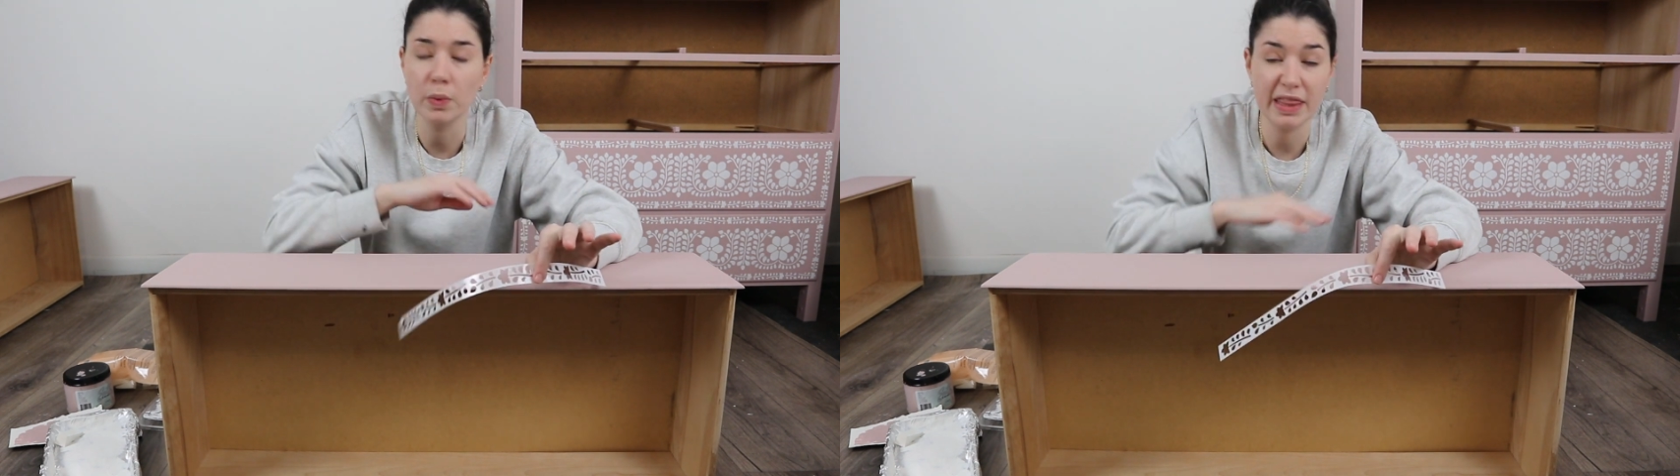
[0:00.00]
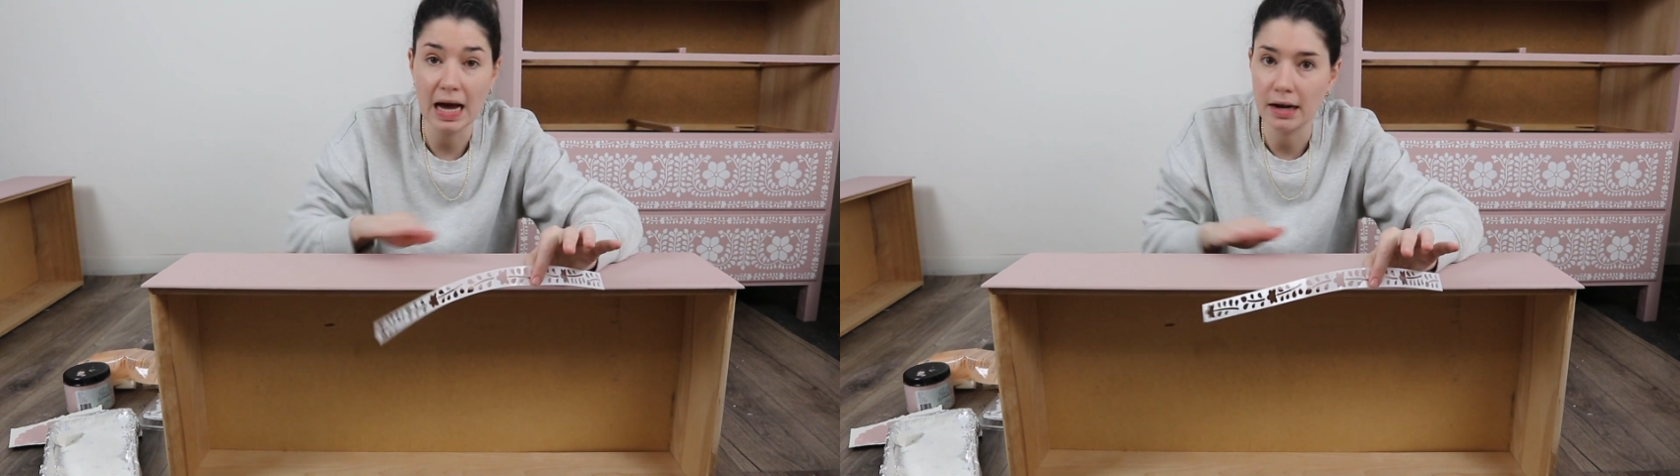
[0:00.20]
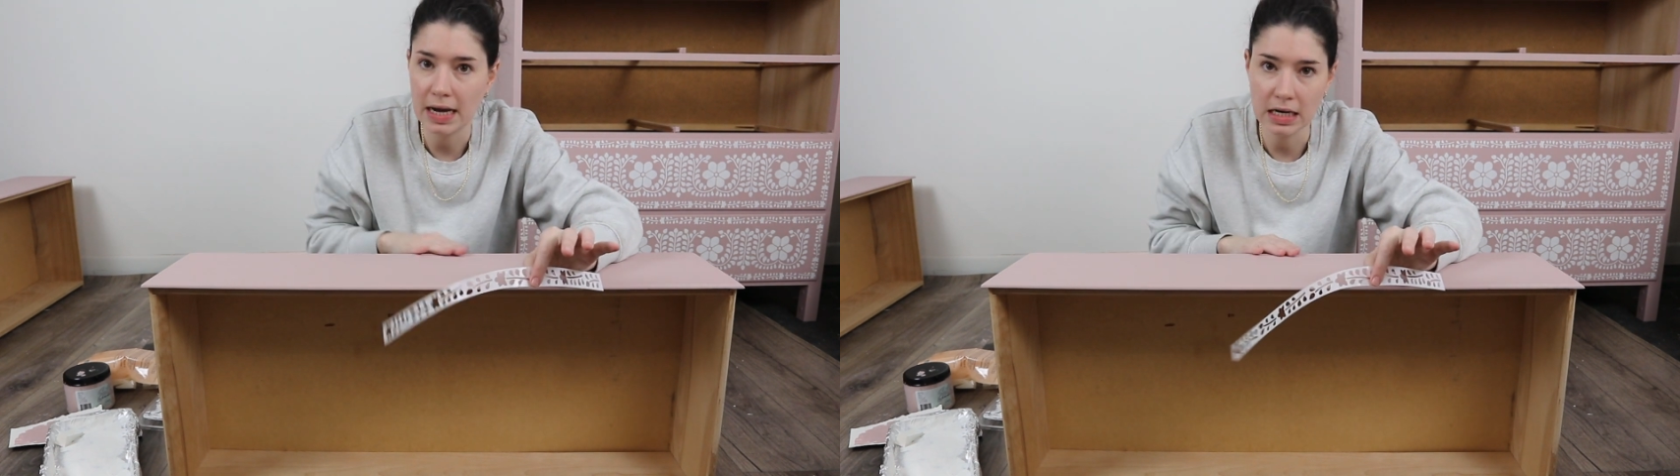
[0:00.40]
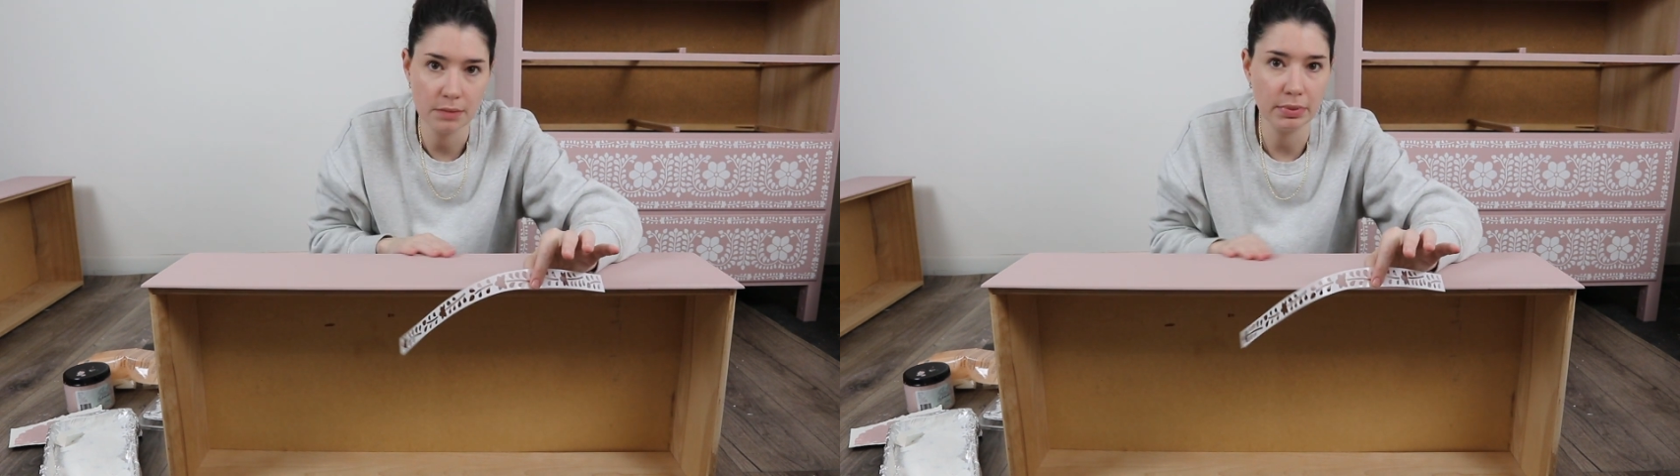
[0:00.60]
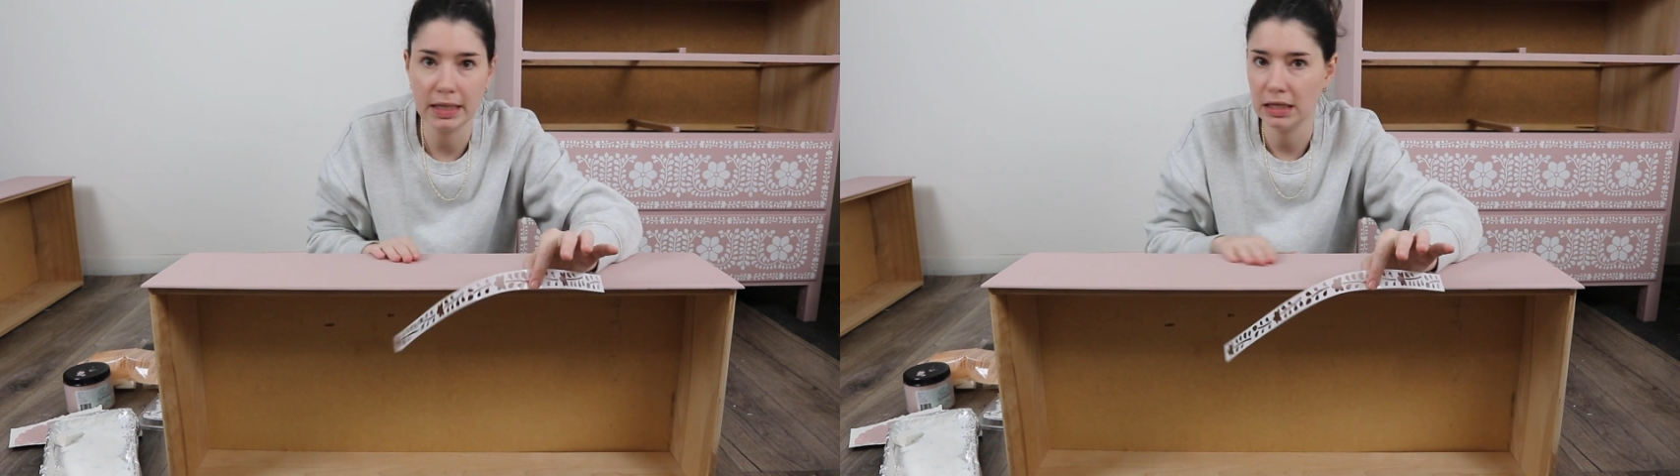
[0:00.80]
without
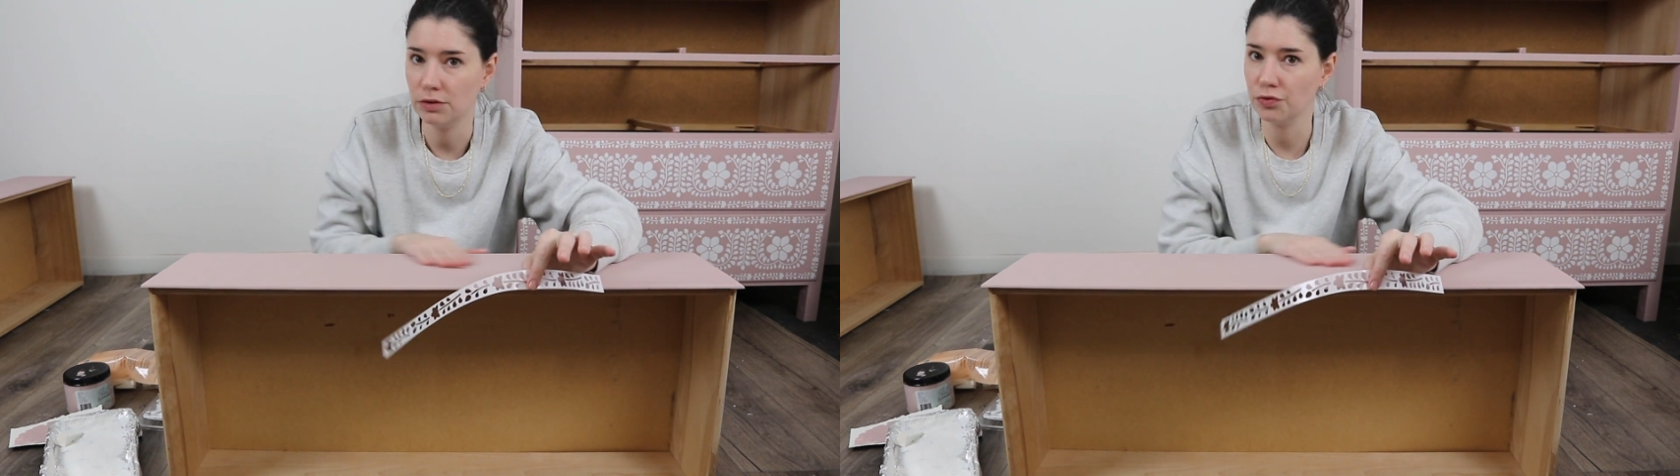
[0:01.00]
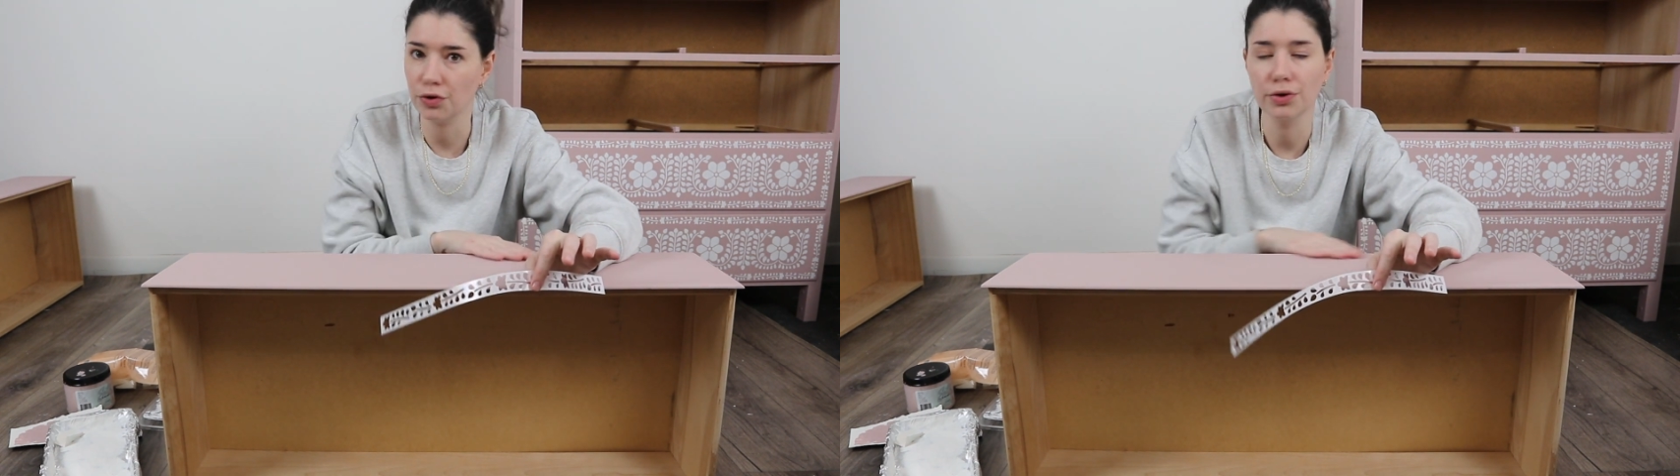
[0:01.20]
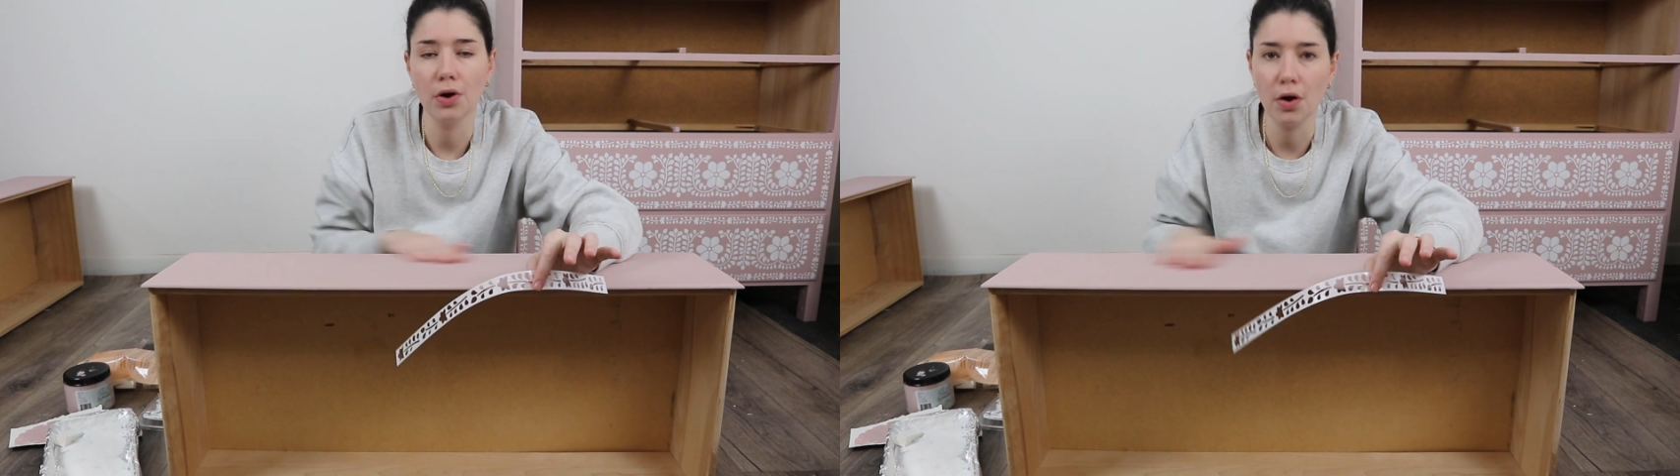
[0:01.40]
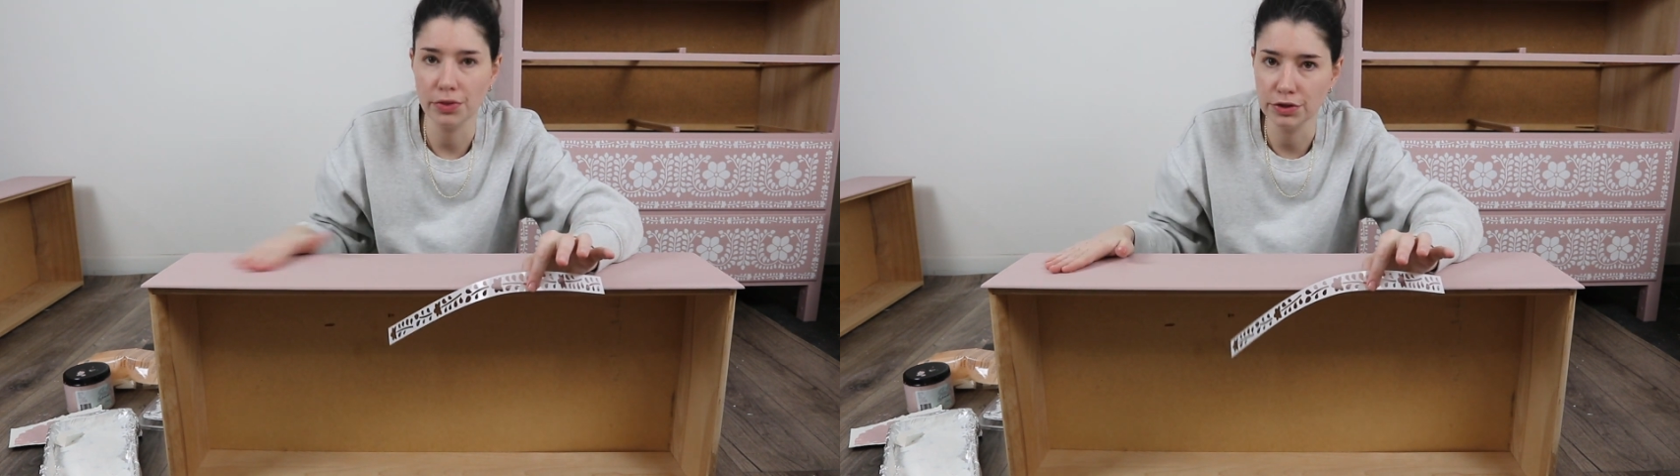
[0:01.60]
any bleed through on